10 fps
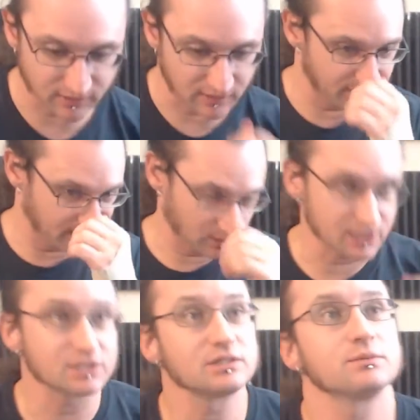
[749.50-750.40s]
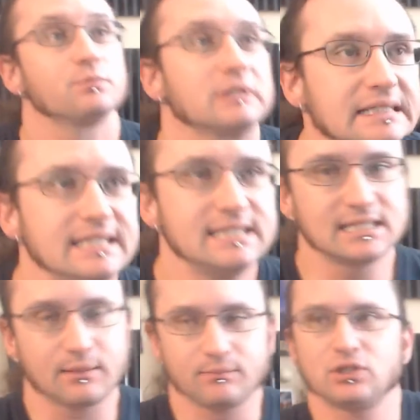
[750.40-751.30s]
have any questions, please
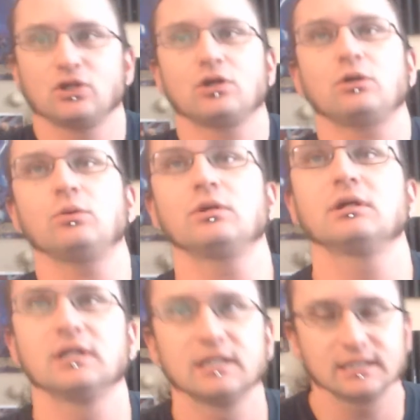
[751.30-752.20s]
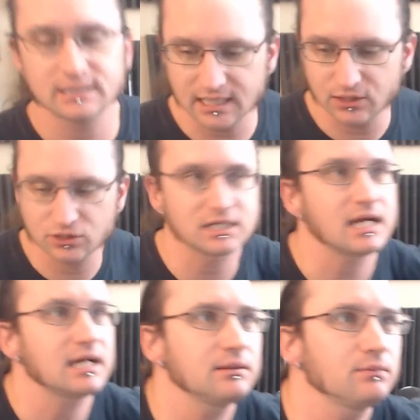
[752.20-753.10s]
let me know. Take your
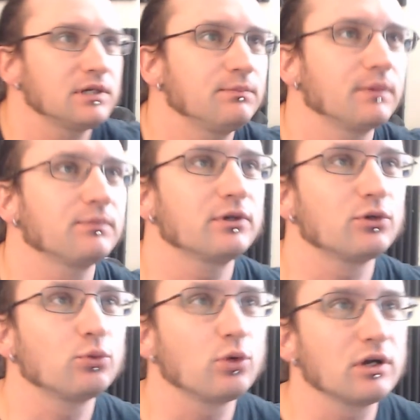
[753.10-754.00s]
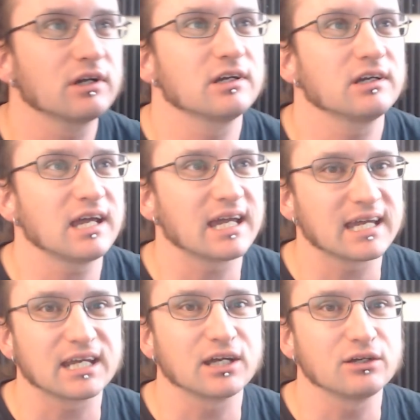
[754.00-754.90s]
time, keep up the good work,
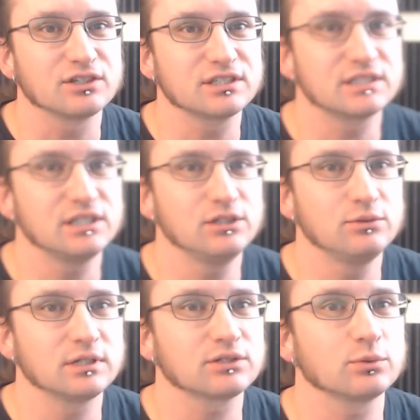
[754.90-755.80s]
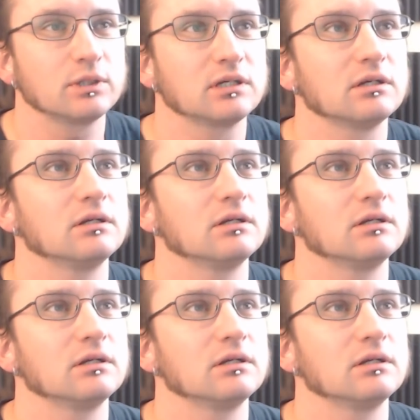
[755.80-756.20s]
and I'll see you next week.